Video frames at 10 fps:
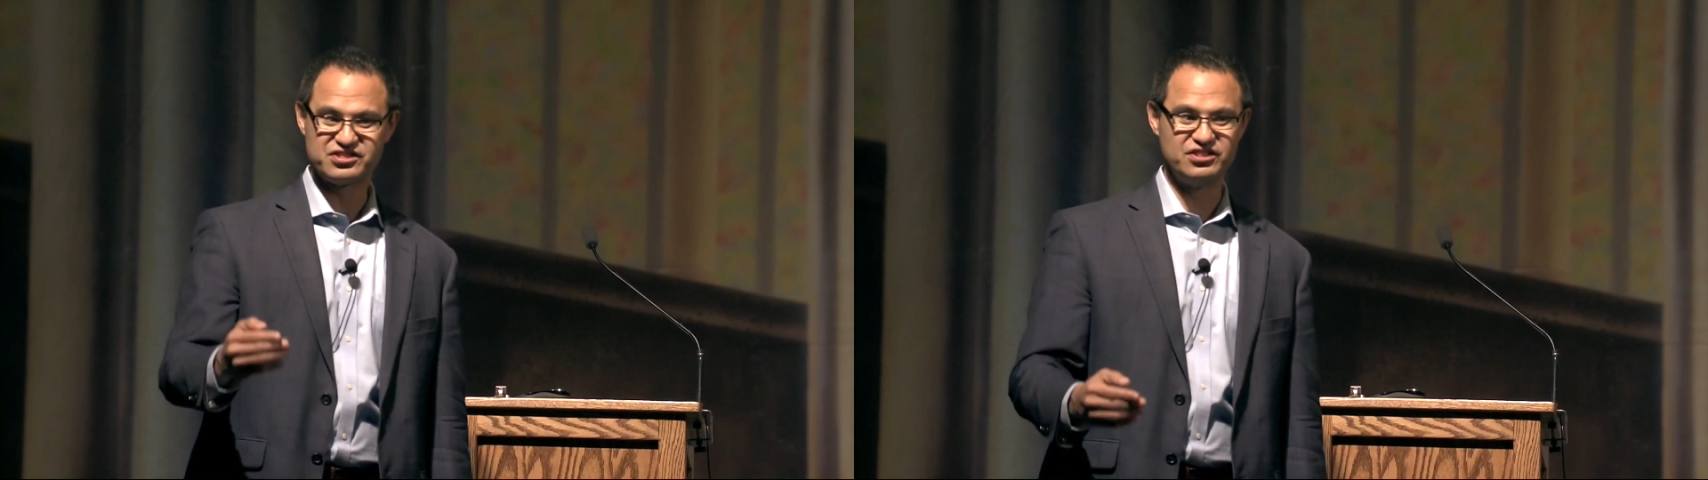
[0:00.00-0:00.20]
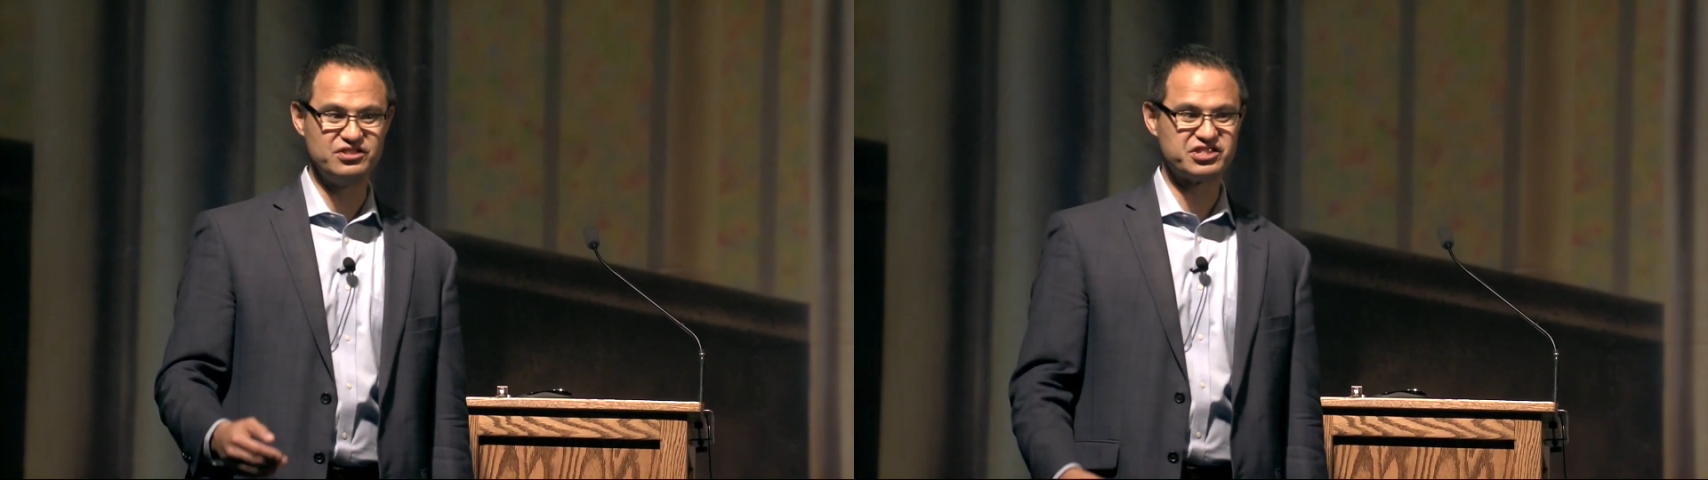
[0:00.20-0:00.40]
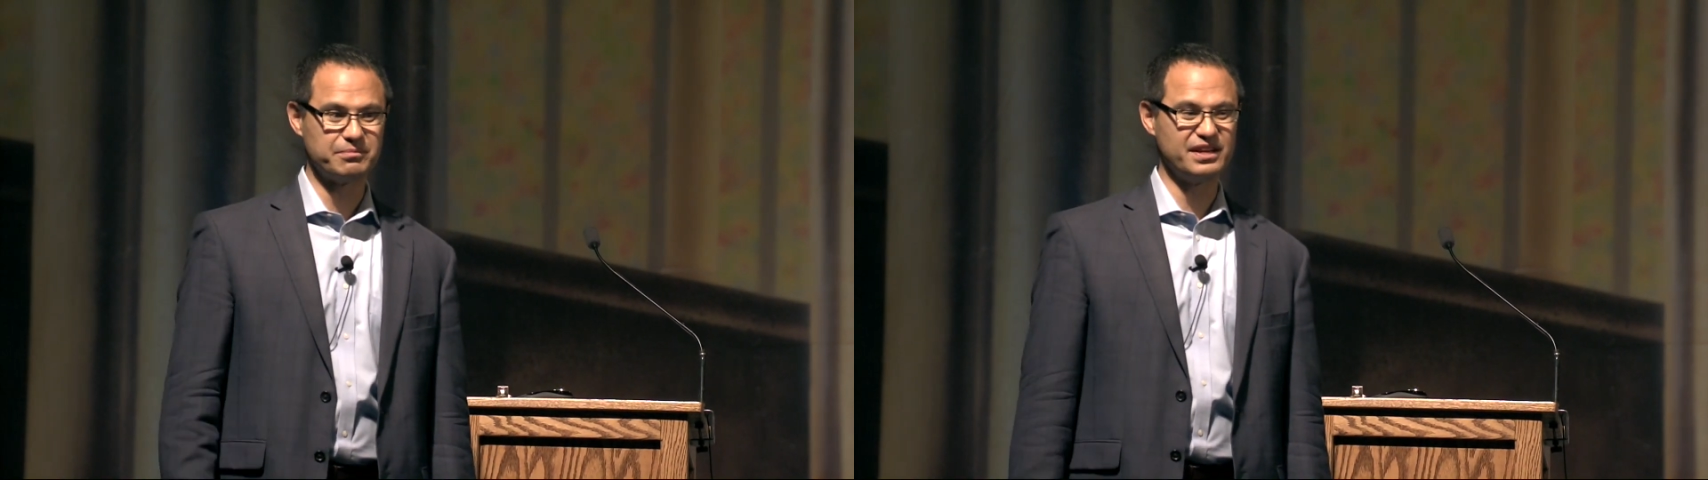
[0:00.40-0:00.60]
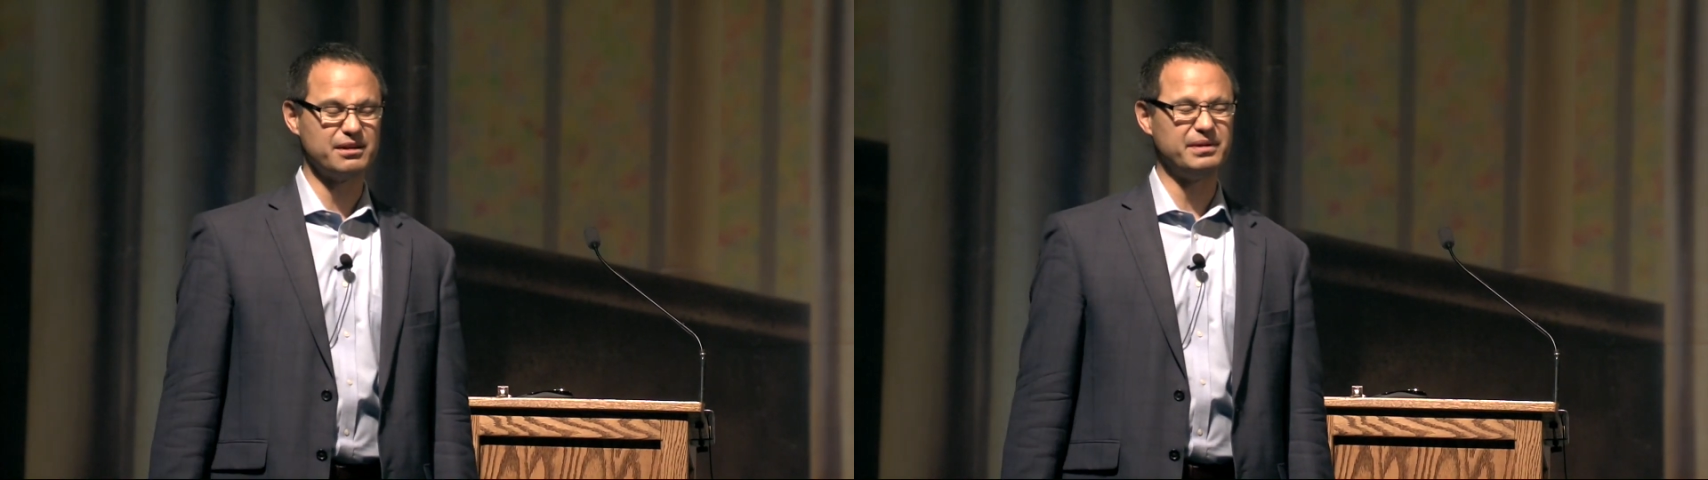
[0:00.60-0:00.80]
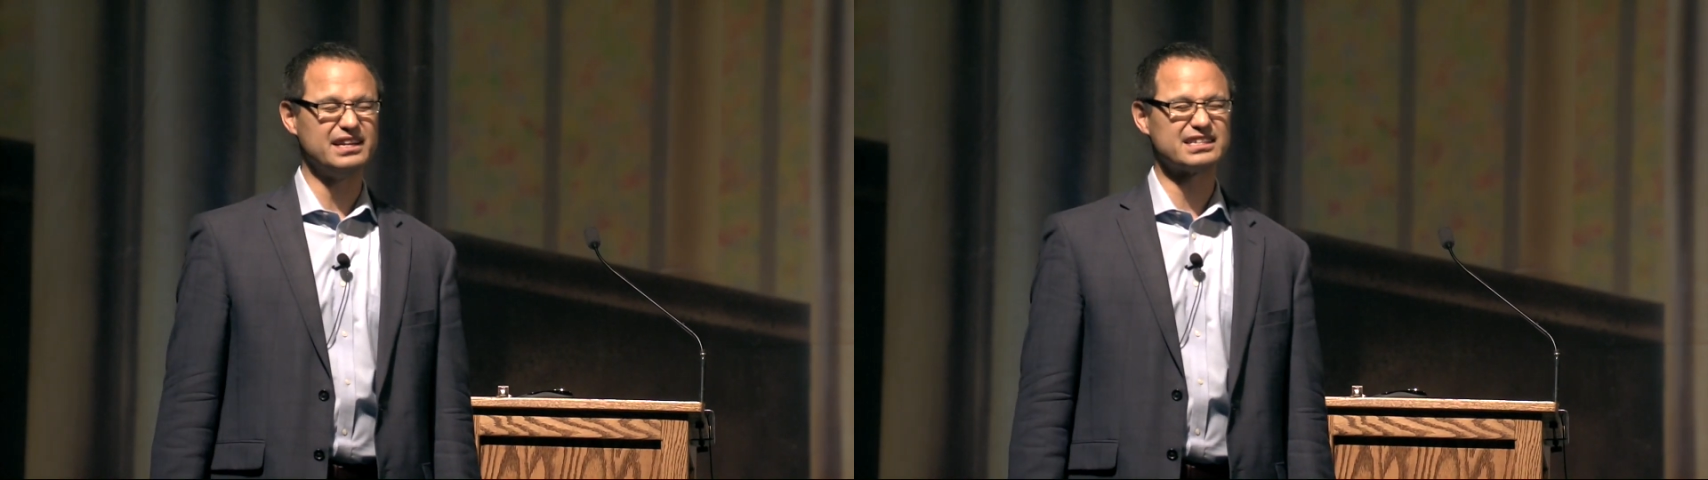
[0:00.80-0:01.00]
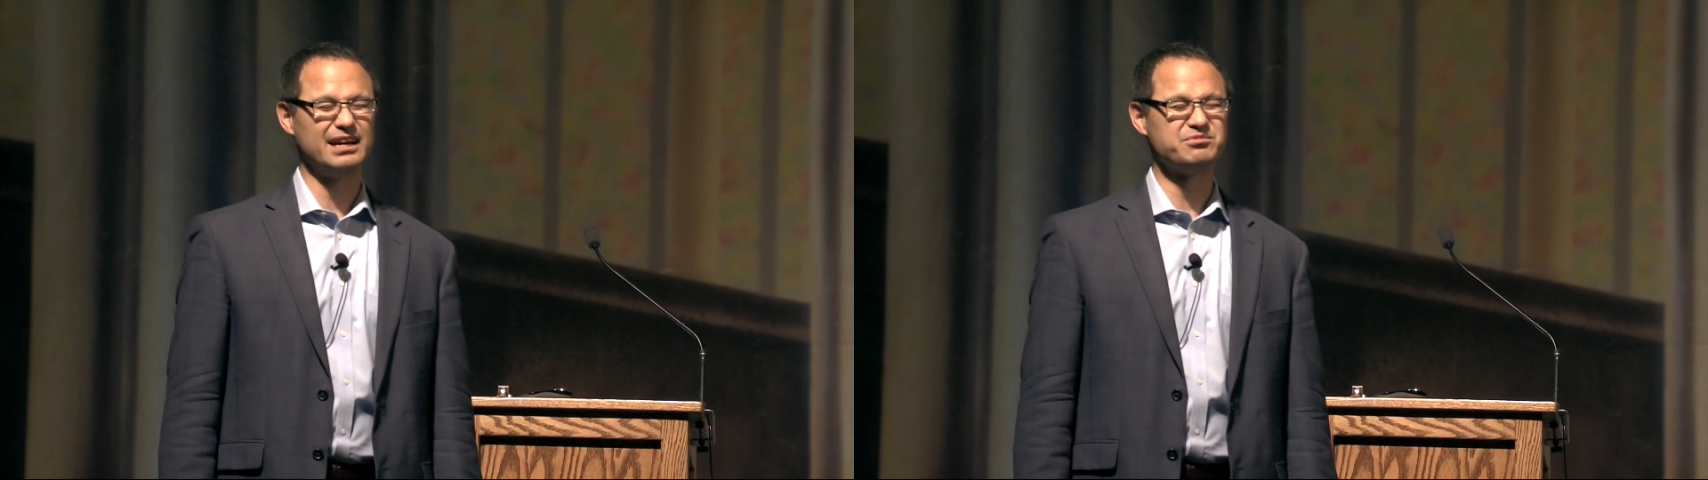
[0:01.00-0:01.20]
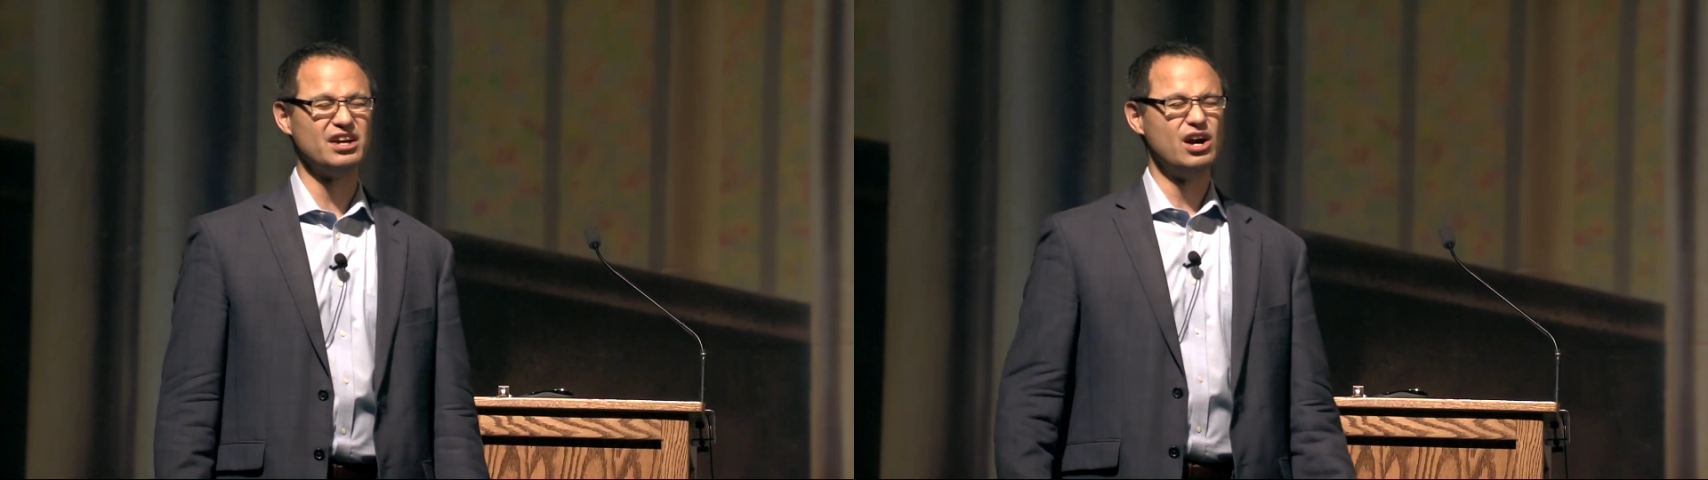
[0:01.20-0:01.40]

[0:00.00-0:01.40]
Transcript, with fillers: to do something, and many times